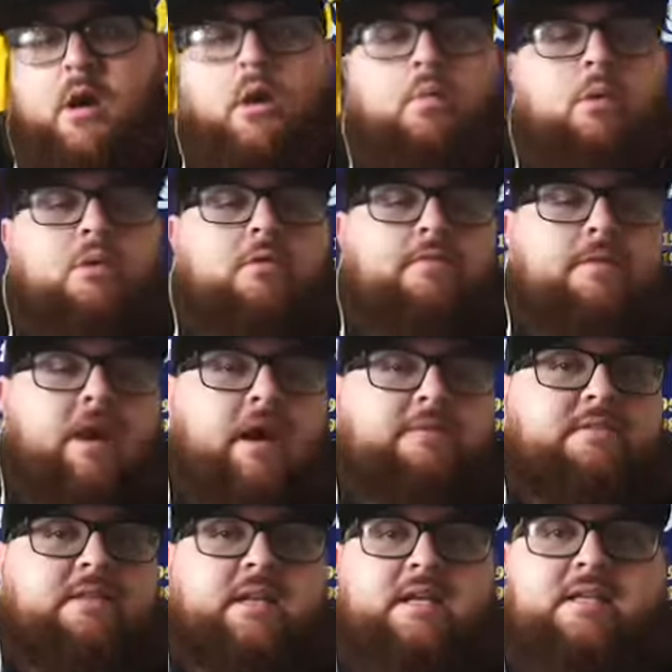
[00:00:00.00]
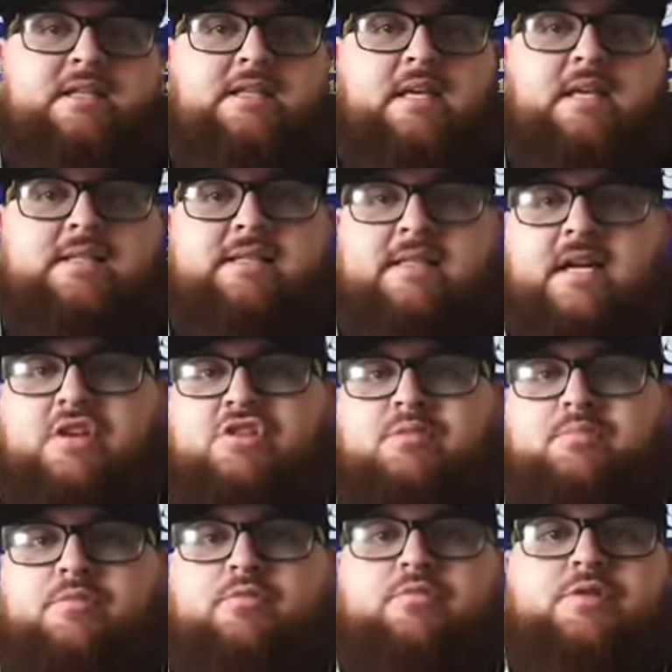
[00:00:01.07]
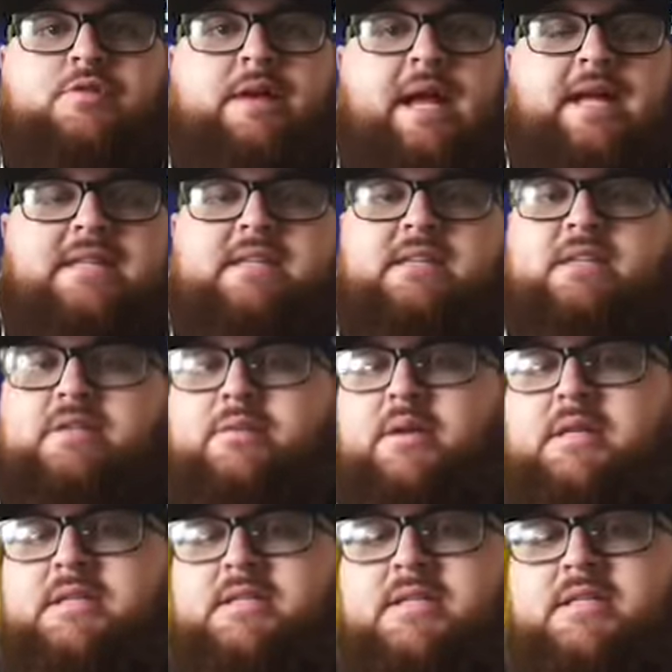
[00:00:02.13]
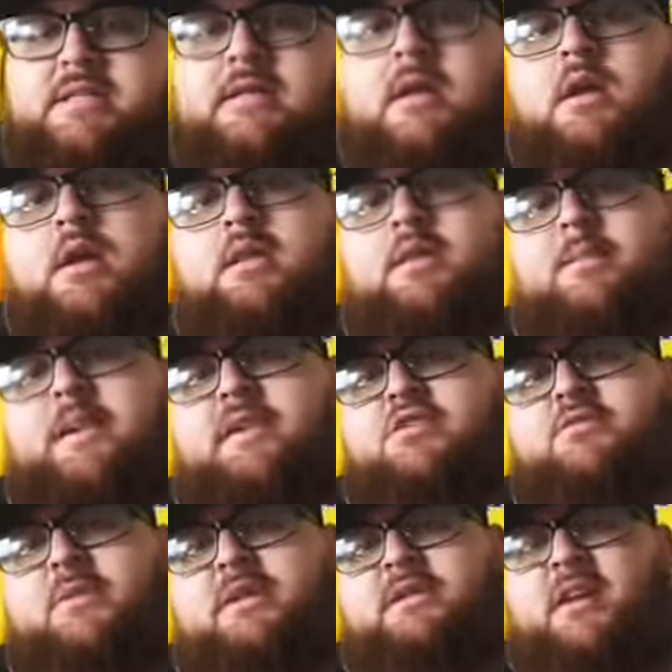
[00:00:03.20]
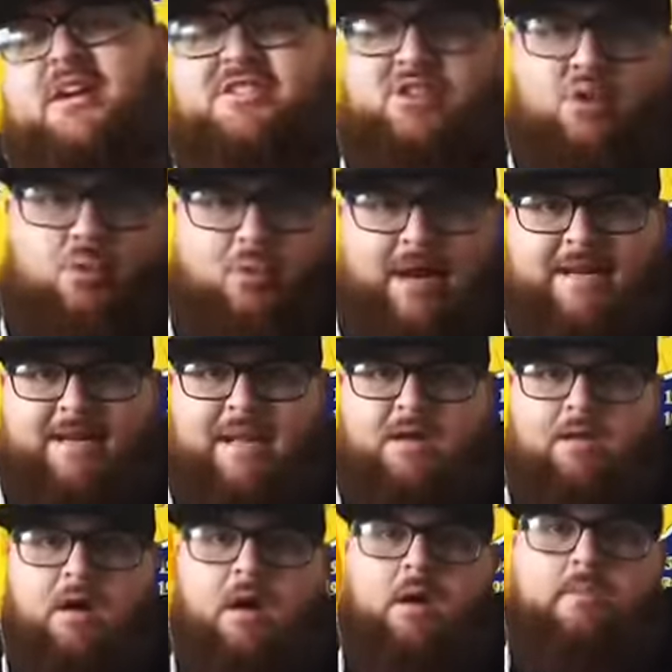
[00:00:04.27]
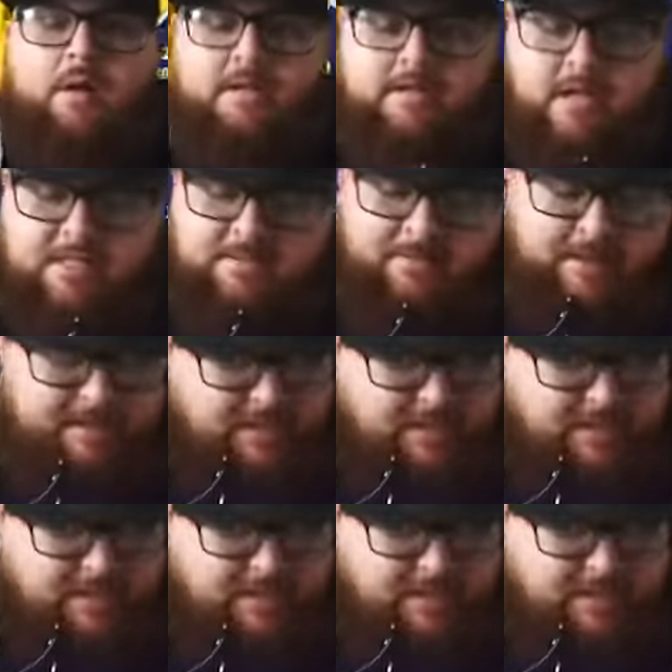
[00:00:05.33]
105 to 96, Lakers improved to 18 and 3 on the season. Let me get you my thoughts right now. My thoughts about the